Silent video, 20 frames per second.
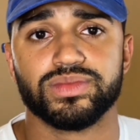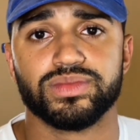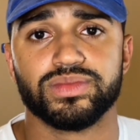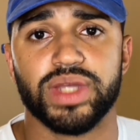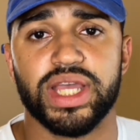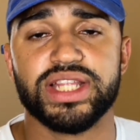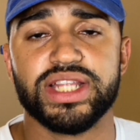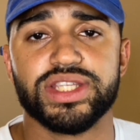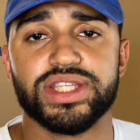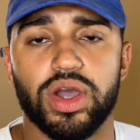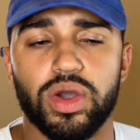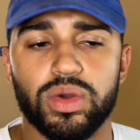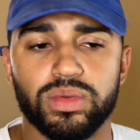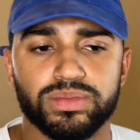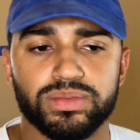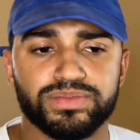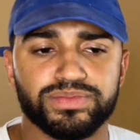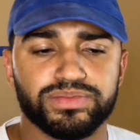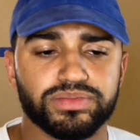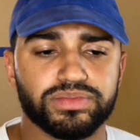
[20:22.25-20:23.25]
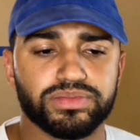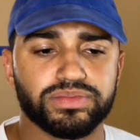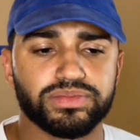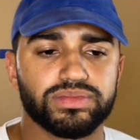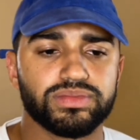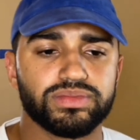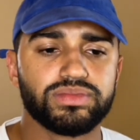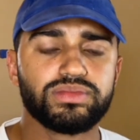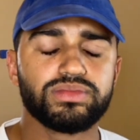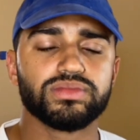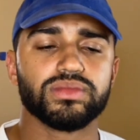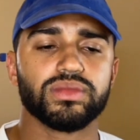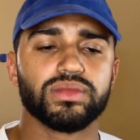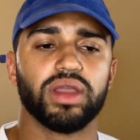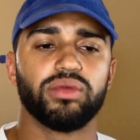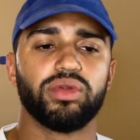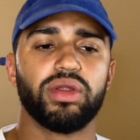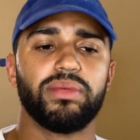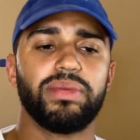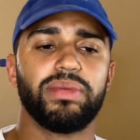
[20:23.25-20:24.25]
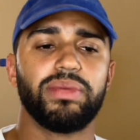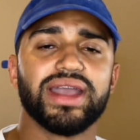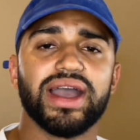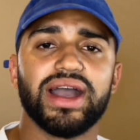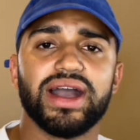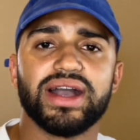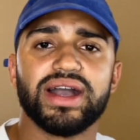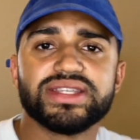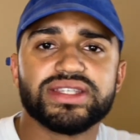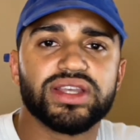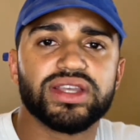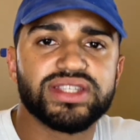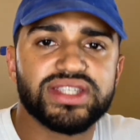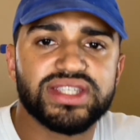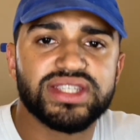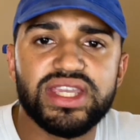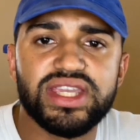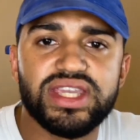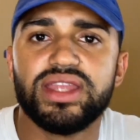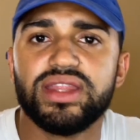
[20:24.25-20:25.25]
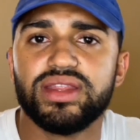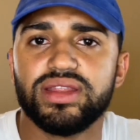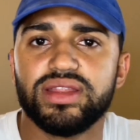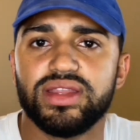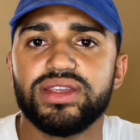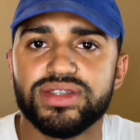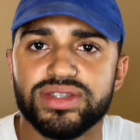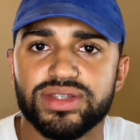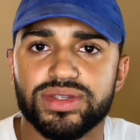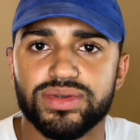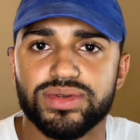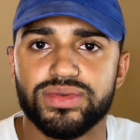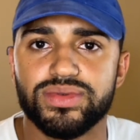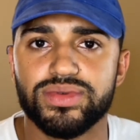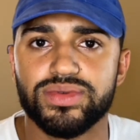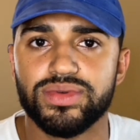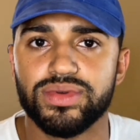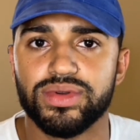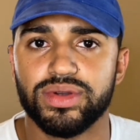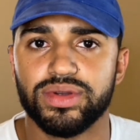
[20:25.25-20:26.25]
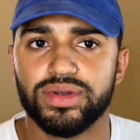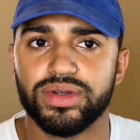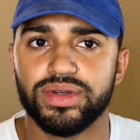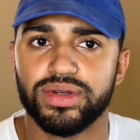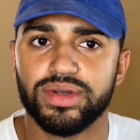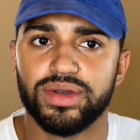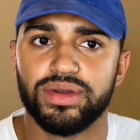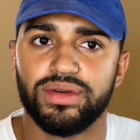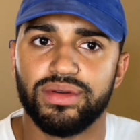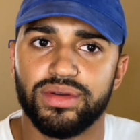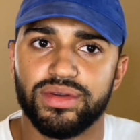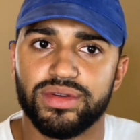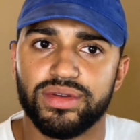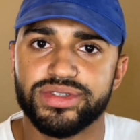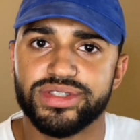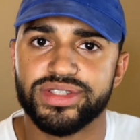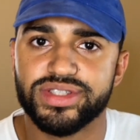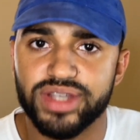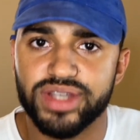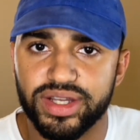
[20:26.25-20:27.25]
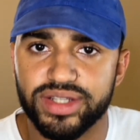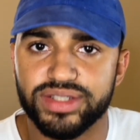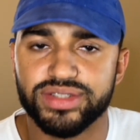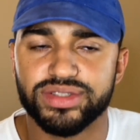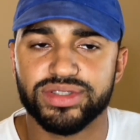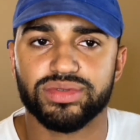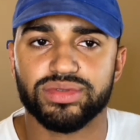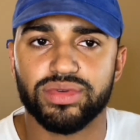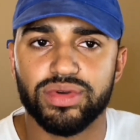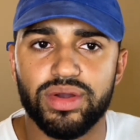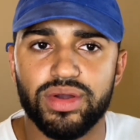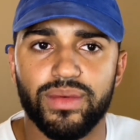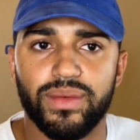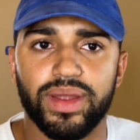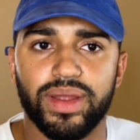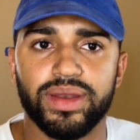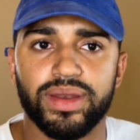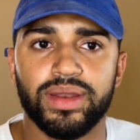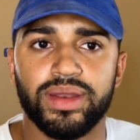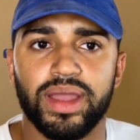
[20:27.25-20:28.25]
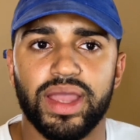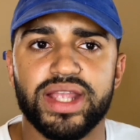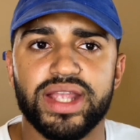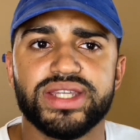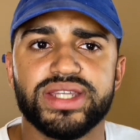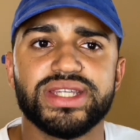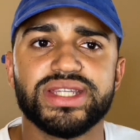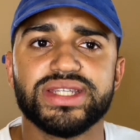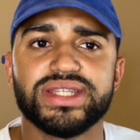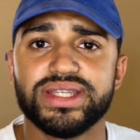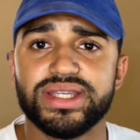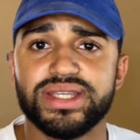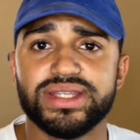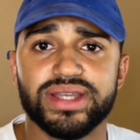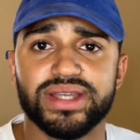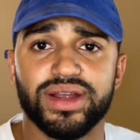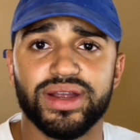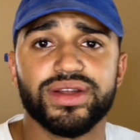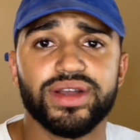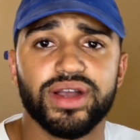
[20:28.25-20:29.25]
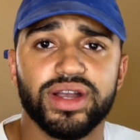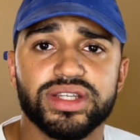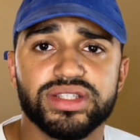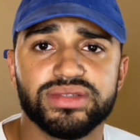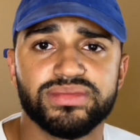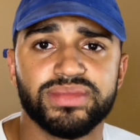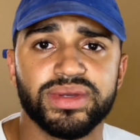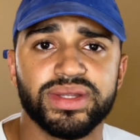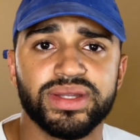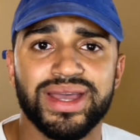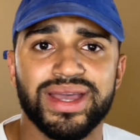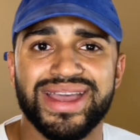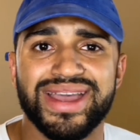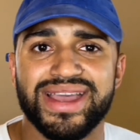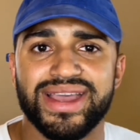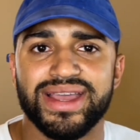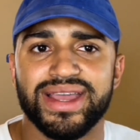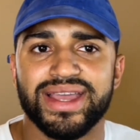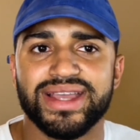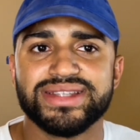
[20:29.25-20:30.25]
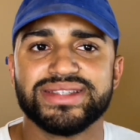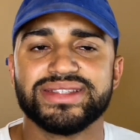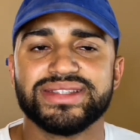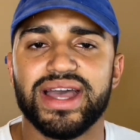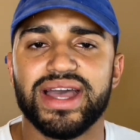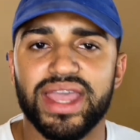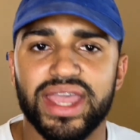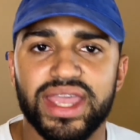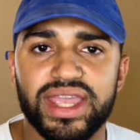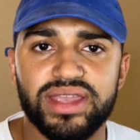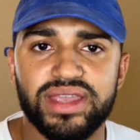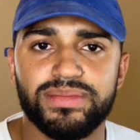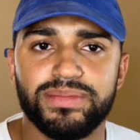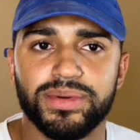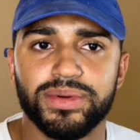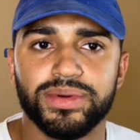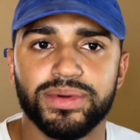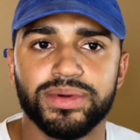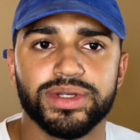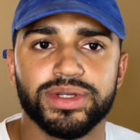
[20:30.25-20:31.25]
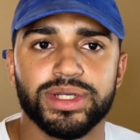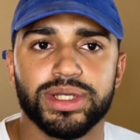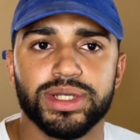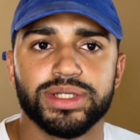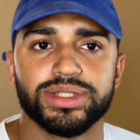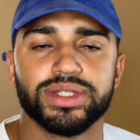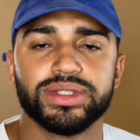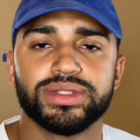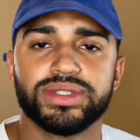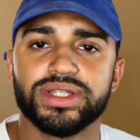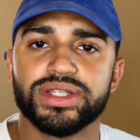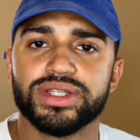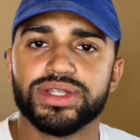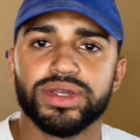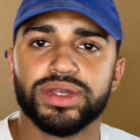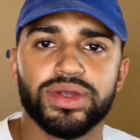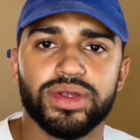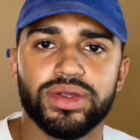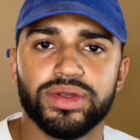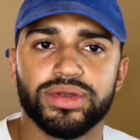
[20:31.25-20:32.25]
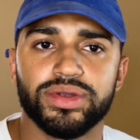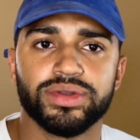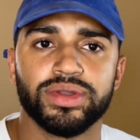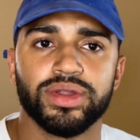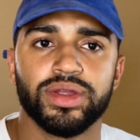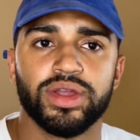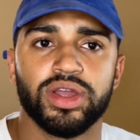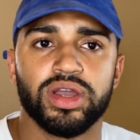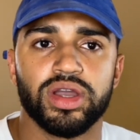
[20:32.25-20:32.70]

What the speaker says: And so Rebekah is seeing these two sons growing, and she sees that her husband is not able to discern